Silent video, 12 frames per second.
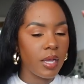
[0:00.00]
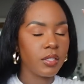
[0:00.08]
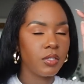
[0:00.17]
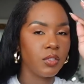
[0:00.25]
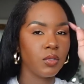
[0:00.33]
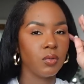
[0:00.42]
I
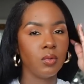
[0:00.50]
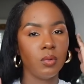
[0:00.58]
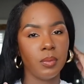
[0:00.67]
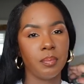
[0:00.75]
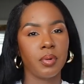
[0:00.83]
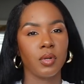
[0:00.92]

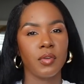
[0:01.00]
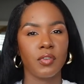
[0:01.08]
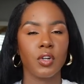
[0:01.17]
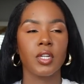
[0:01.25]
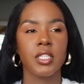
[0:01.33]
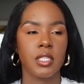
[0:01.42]
do
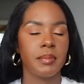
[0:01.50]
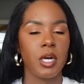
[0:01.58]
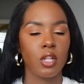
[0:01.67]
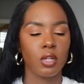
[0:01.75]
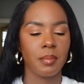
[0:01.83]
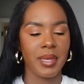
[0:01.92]
prefer a
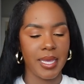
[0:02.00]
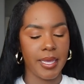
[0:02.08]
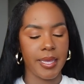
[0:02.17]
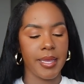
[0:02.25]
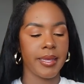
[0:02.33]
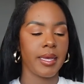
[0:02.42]
smaller
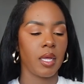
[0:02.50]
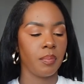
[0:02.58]
bag,